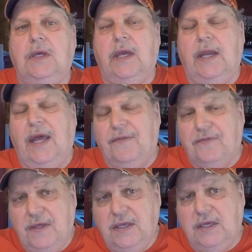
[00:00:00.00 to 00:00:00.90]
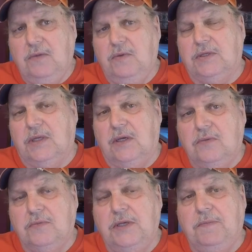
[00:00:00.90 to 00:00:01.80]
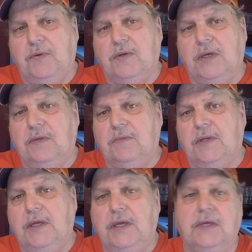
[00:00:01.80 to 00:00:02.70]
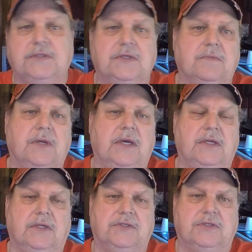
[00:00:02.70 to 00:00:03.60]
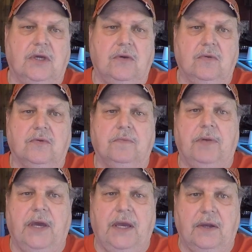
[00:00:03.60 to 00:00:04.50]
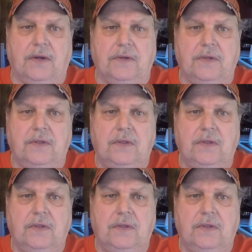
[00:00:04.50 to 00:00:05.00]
and I think he went to Home Depot and got it, but he got some kind of solar powered